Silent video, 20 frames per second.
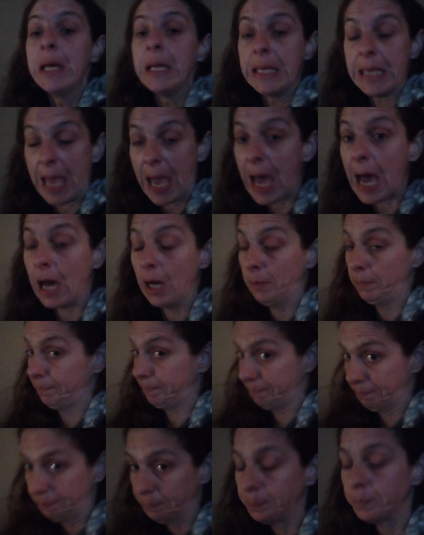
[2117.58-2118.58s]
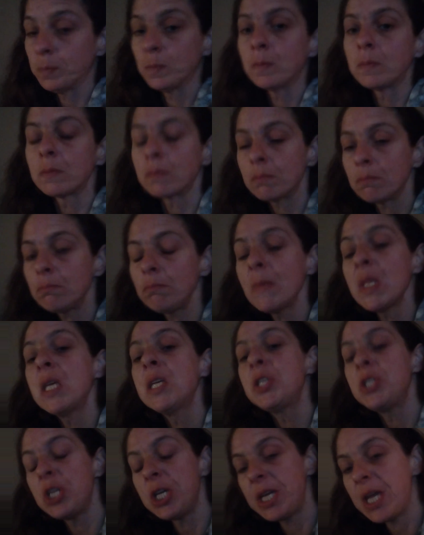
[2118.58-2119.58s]
Yeah.
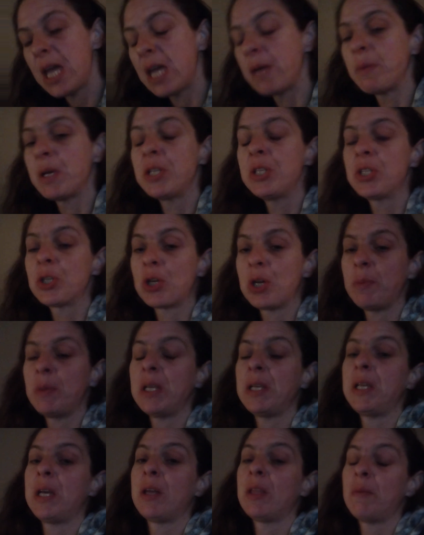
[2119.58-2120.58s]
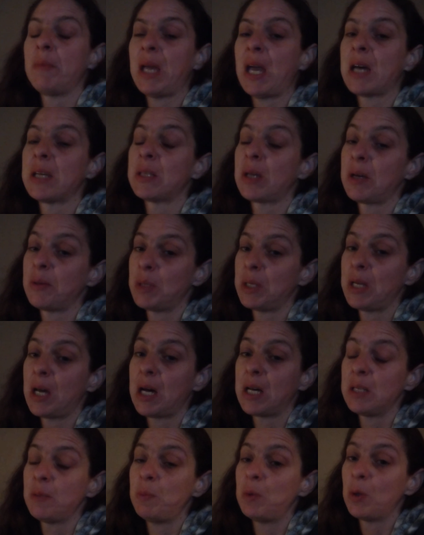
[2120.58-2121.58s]
She came in screaming and yelling at me as I was in a
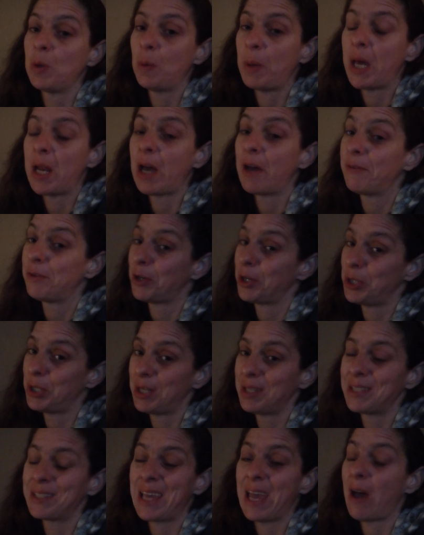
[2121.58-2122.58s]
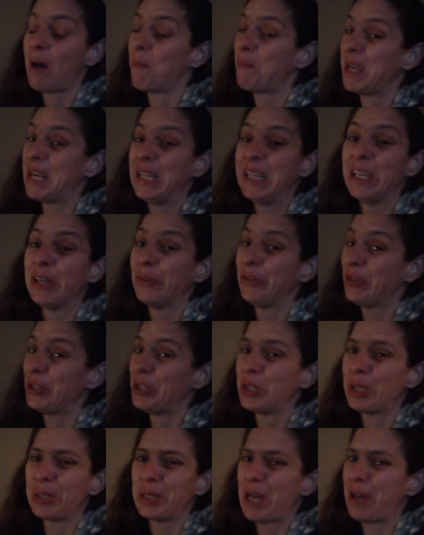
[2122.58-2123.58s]
hospital bed after literally
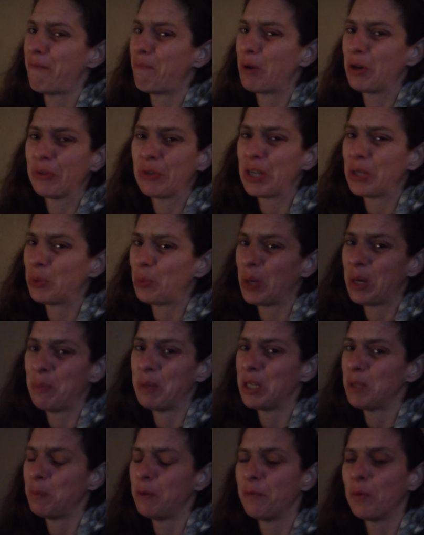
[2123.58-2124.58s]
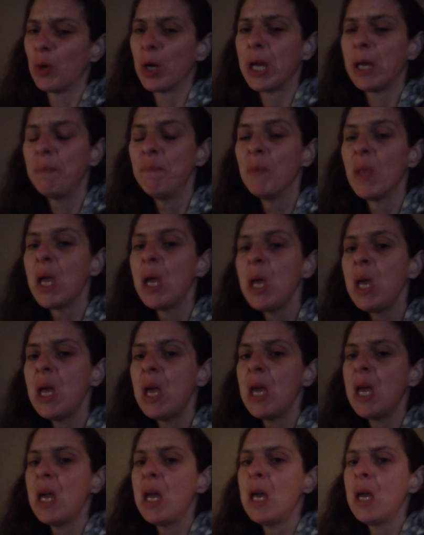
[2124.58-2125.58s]
just gave birth like 20 minutes beforehand.
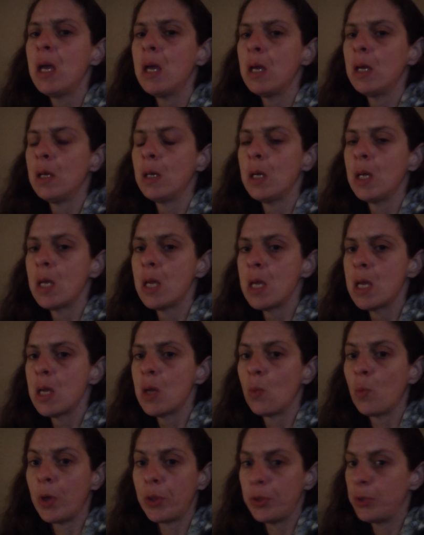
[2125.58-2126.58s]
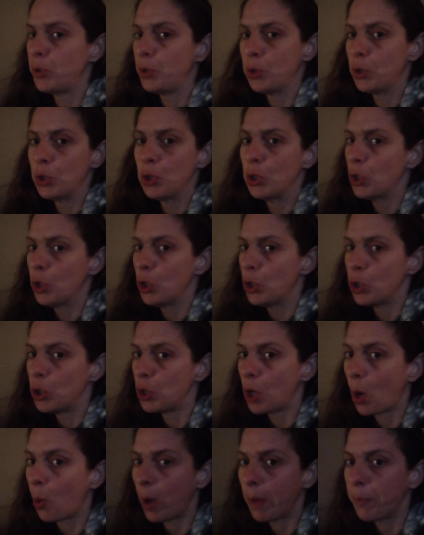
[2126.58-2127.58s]
With
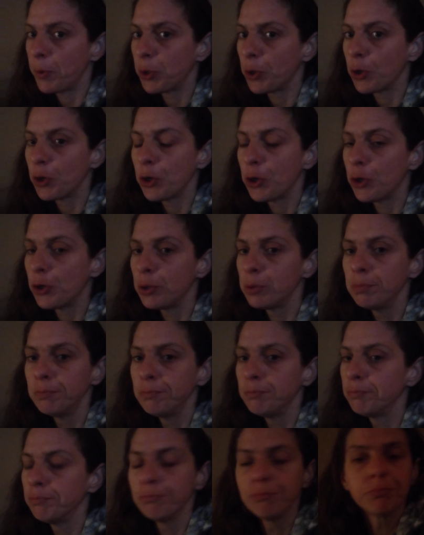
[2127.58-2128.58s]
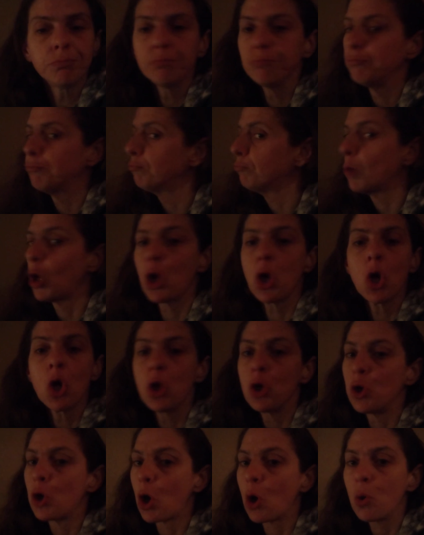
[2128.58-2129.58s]
no epidural,
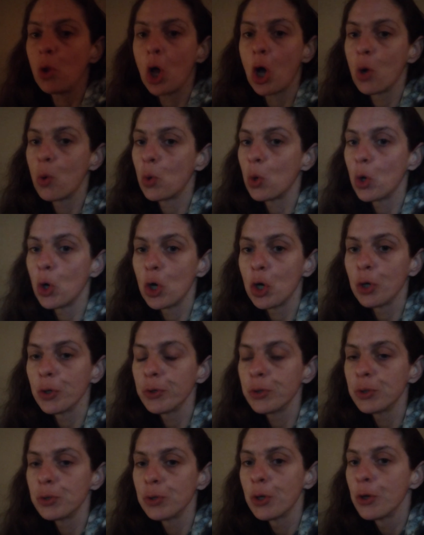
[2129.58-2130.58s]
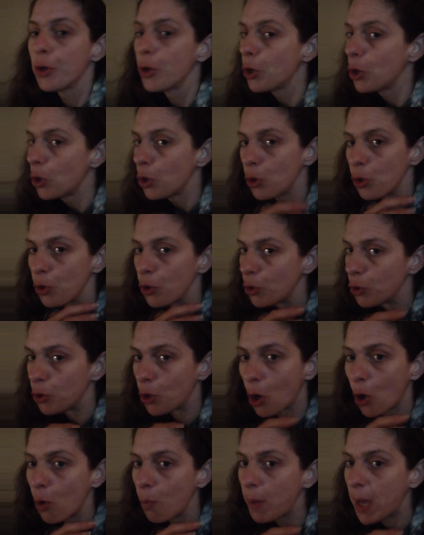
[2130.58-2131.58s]
no locals,
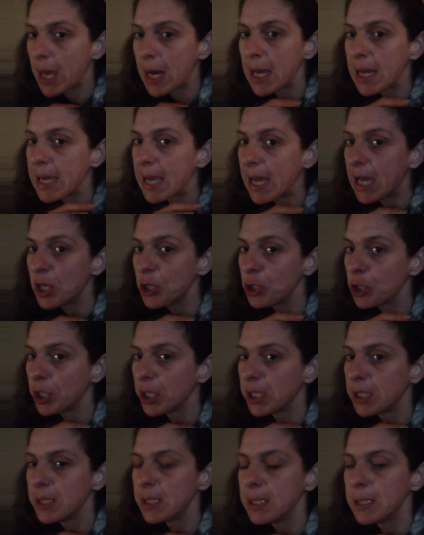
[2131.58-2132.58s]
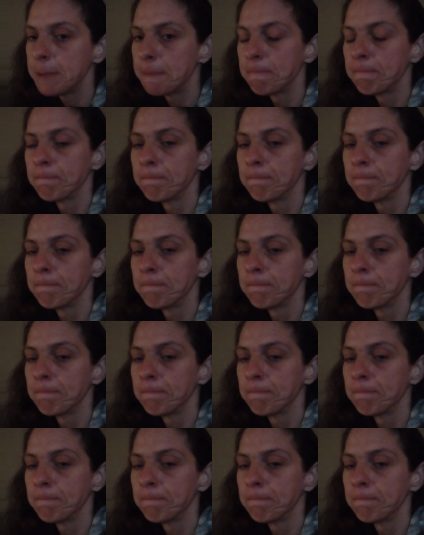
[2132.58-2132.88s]
no medications.